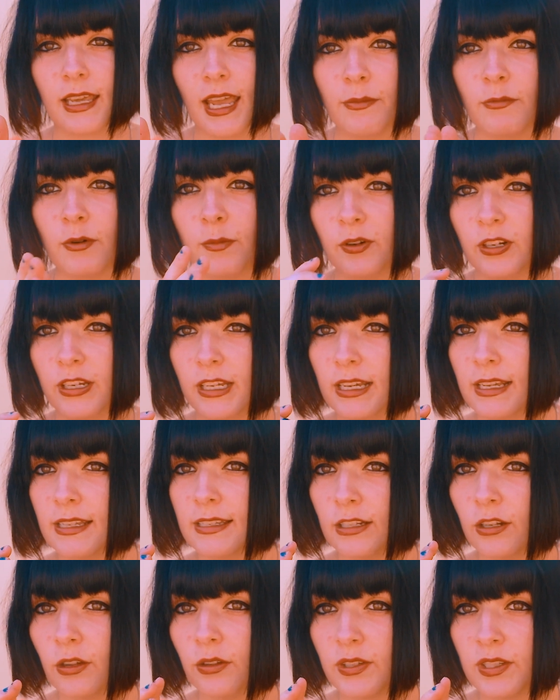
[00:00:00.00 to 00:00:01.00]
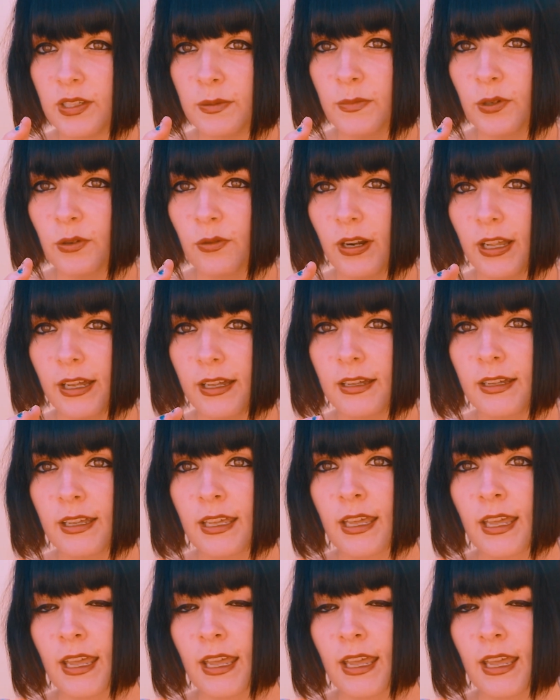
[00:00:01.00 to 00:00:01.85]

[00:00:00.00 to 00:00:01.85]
camera body is a lot smaller,